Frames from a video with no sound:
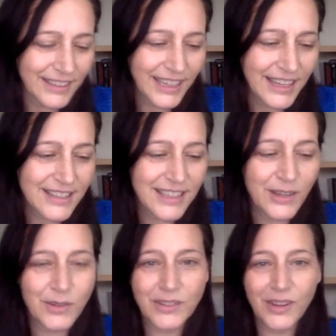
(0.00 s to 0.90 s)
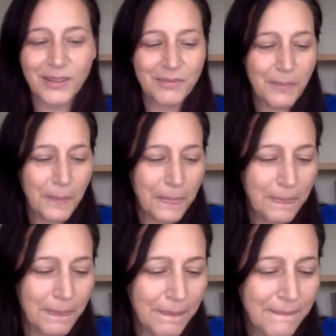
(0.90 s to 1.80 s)
I can't see who's on.
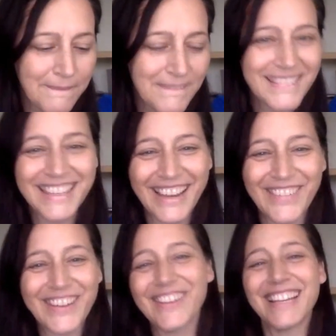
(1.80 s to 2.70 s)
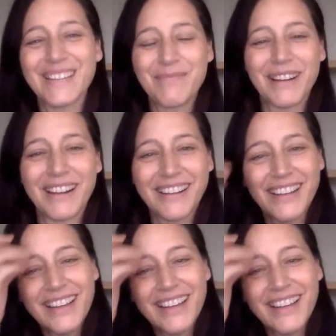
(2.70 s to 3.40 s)
Yeah, we all like prayer.